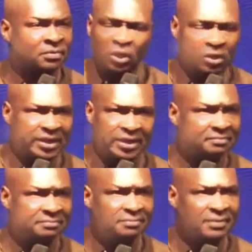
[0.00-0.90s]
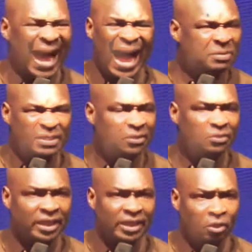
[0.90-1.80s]
Nothing,
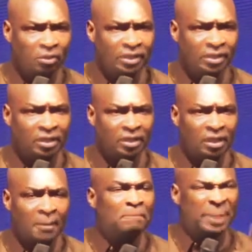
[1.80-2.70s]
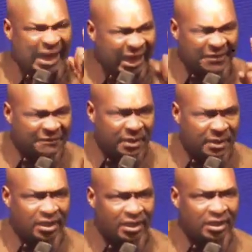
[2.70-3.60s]
absolutely nothing. Believe
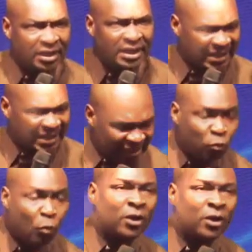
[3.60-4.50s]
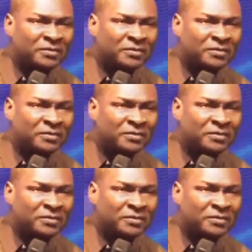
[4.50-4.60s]
me, this is one of